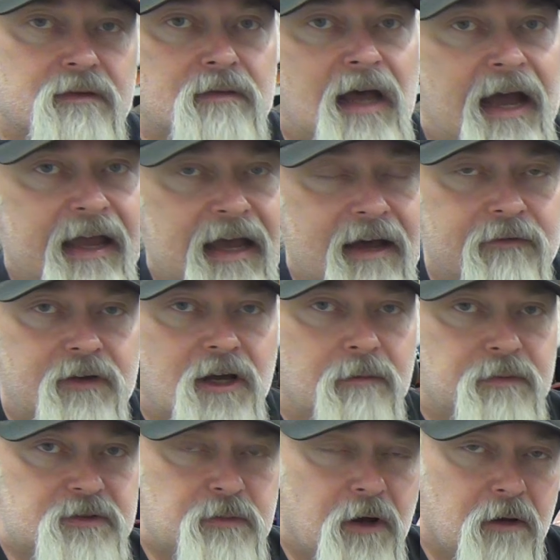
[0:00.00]
have a
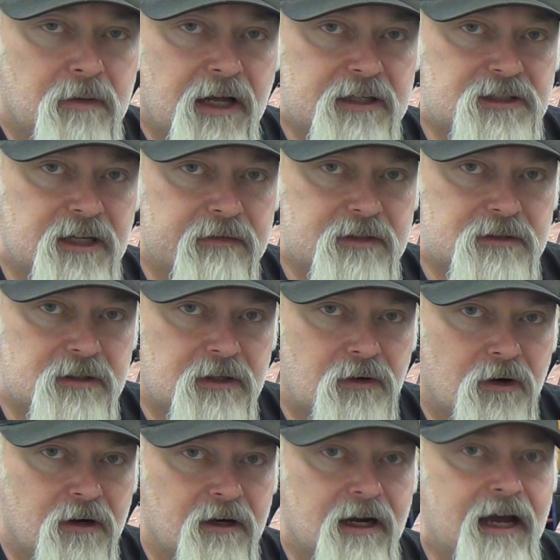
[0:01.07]
couple small block Chevys in the
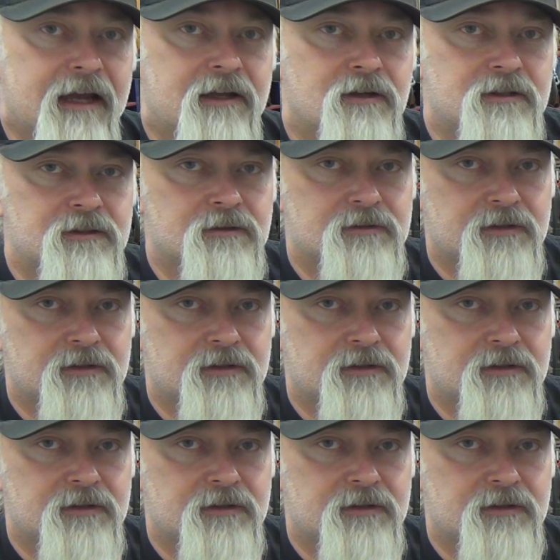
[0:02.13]
corner. I could use